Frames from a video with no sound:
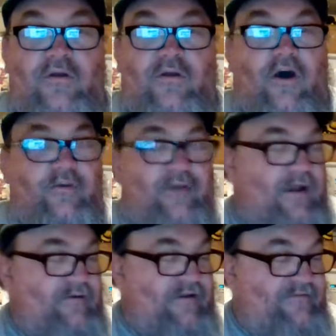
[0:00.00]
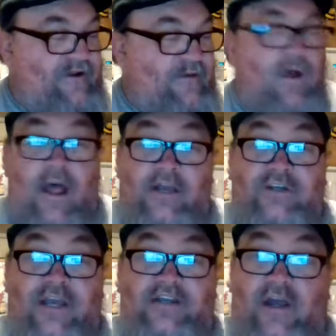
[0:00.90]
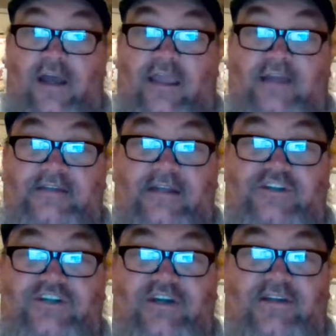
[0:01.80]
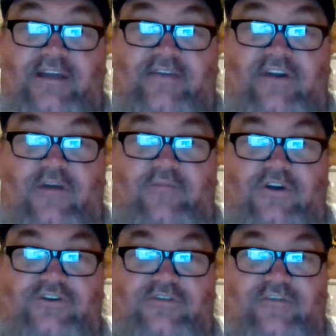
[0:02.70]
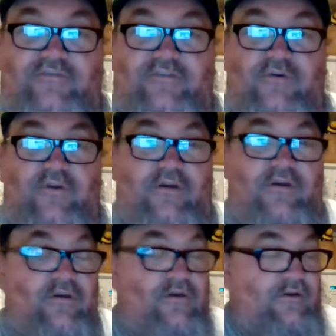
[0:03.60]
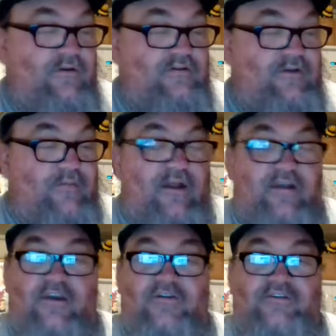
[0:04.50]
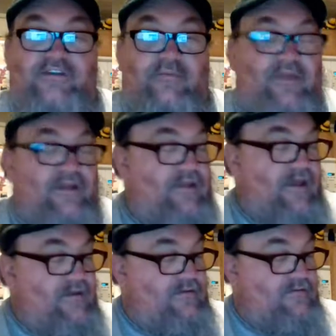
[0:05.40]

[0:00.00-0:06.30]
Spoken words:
Oh, yeah, I don't have an. Well, actually, I can't say it. She does have an airbrusher for food, so I bet I could use something like that.